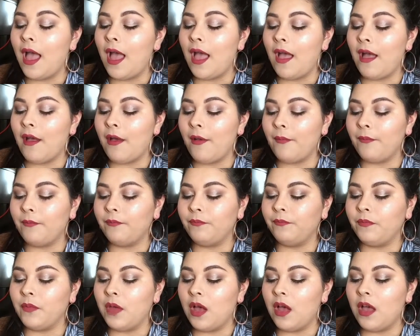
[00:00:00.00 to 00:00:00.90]

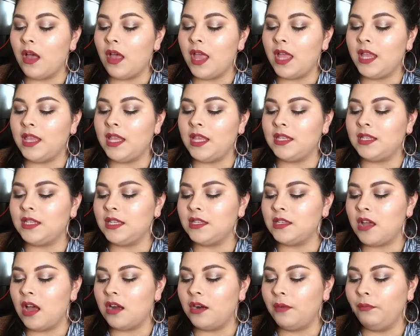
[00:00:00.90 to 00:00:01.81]
And it
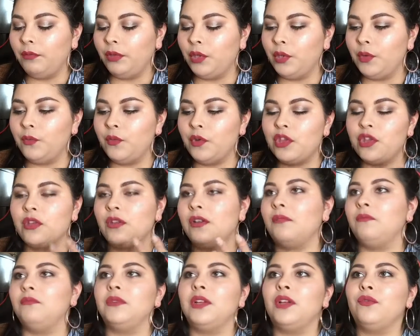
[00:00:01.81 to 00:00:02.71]
says autumn bloom, which
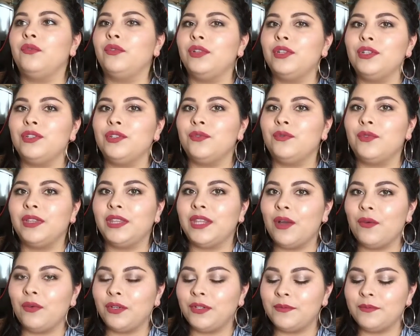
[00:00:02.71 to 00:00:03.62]
I'm not really sure what
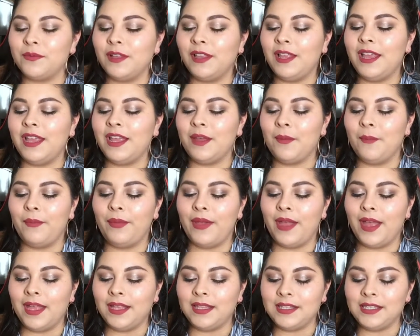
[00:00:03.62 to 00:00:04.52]
that would smell like.
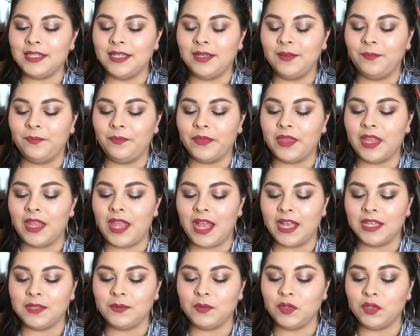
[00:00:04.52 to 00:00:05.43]
But, yeah,
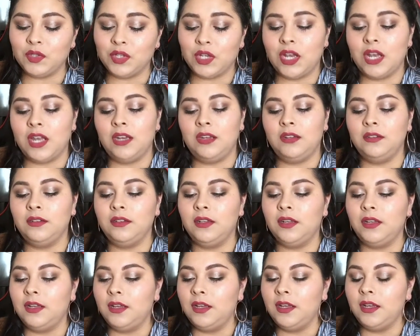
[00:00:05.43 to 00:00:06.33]
it smells good.
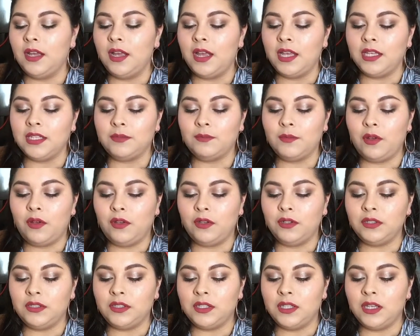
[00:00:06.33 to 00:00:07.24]
It
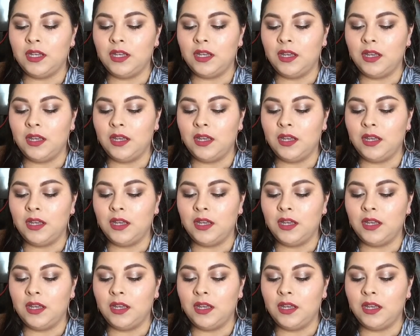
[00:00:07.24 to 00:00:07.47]
smells...